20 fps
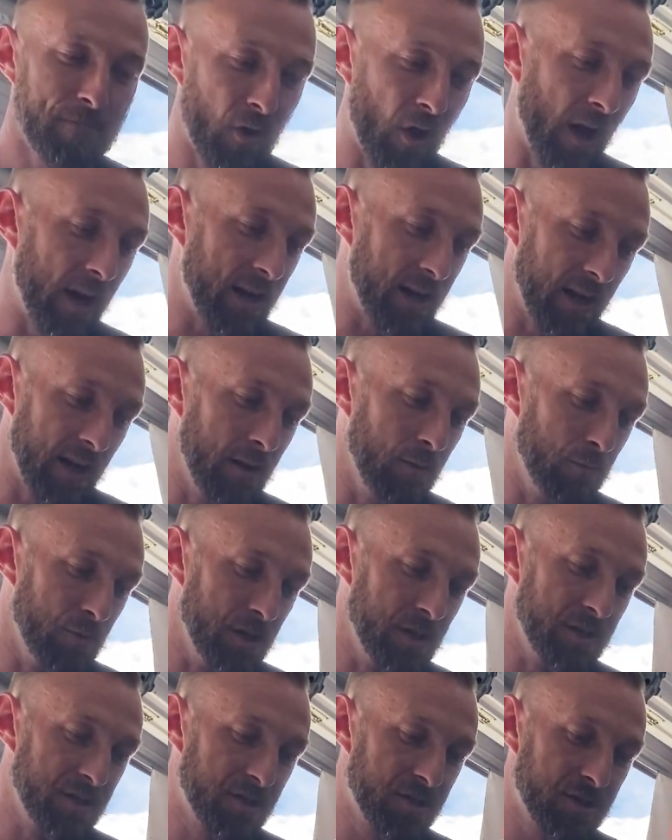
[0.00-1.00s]
Like it
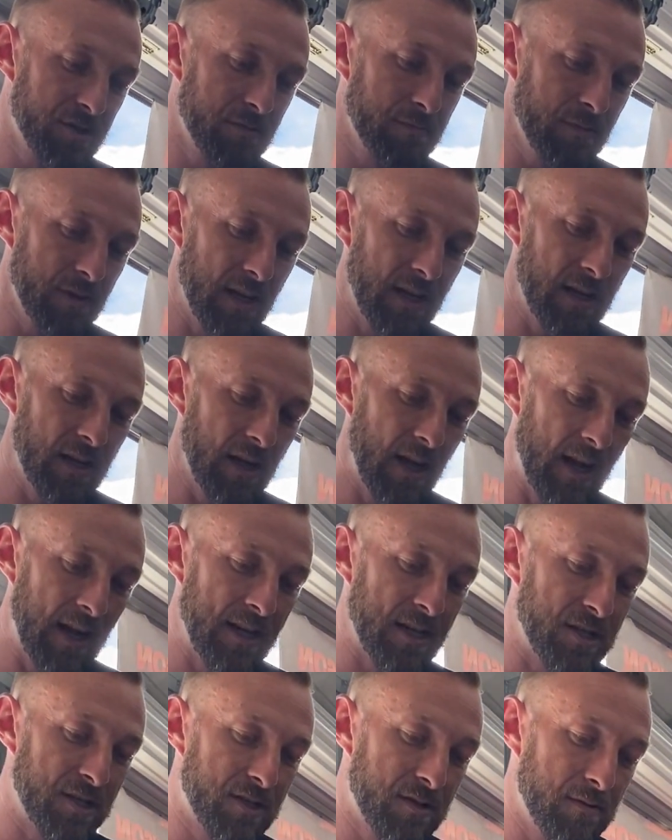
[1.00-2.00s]
was
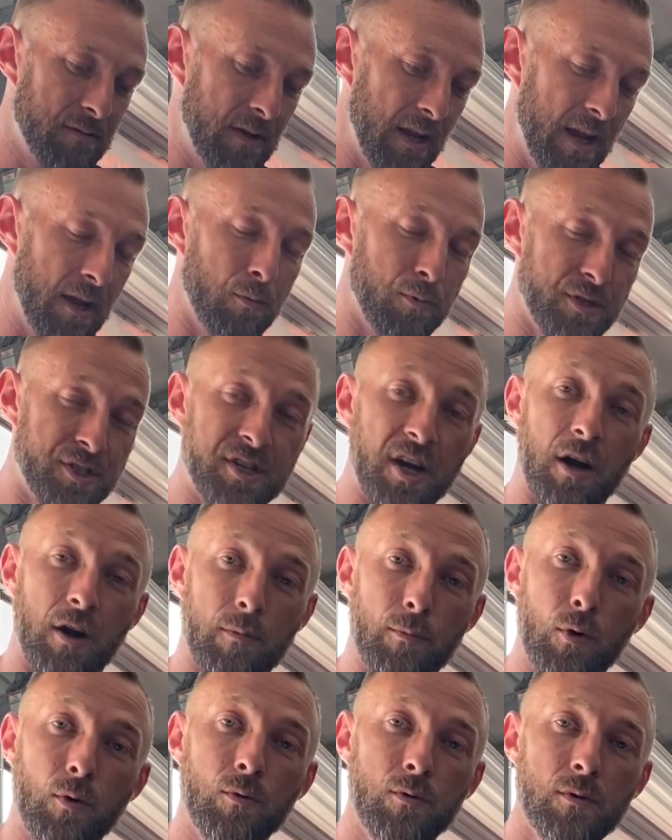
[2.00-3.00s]

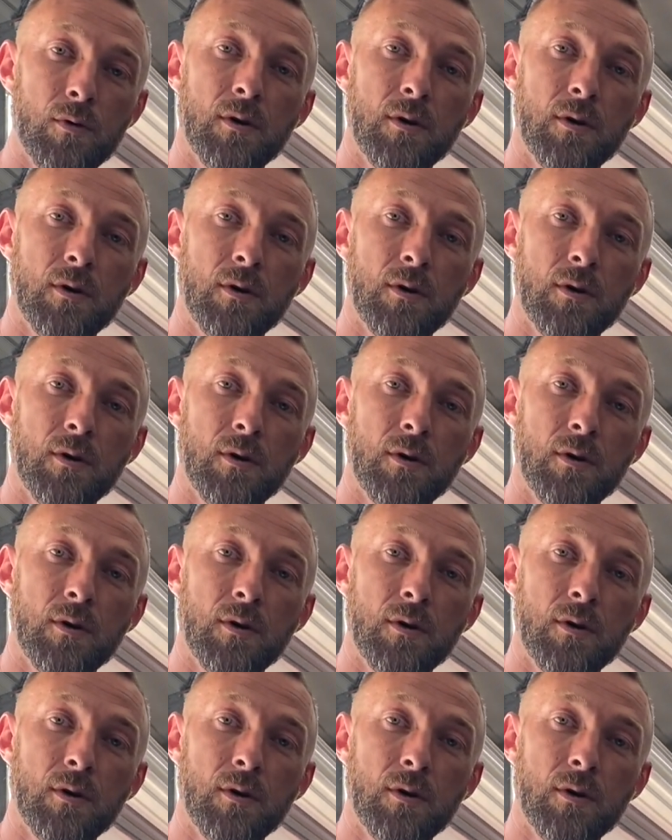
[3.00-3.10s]
terrible.